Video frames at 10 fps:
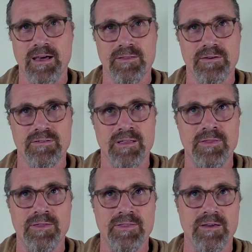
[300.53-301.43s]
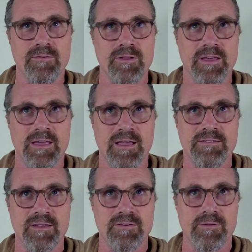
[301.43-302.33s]
Now, there's nothing that really
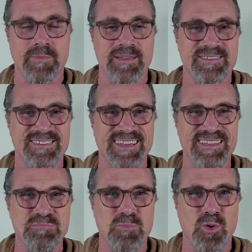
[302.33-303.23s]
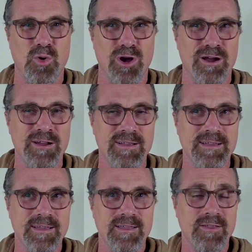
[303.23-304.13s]
gets under my skin more.
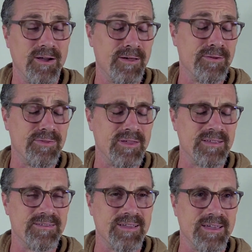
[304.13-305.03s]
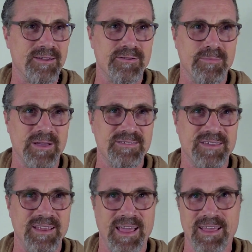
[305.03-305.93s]
There are other things that get under my
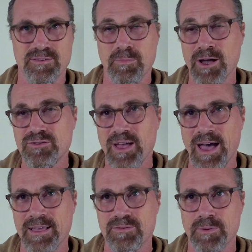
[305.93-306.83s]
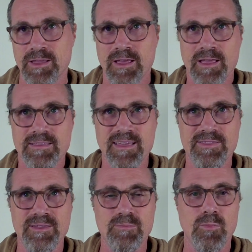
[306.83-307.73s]
skin as much as, but
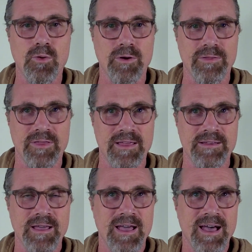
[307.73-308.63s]
nothing more than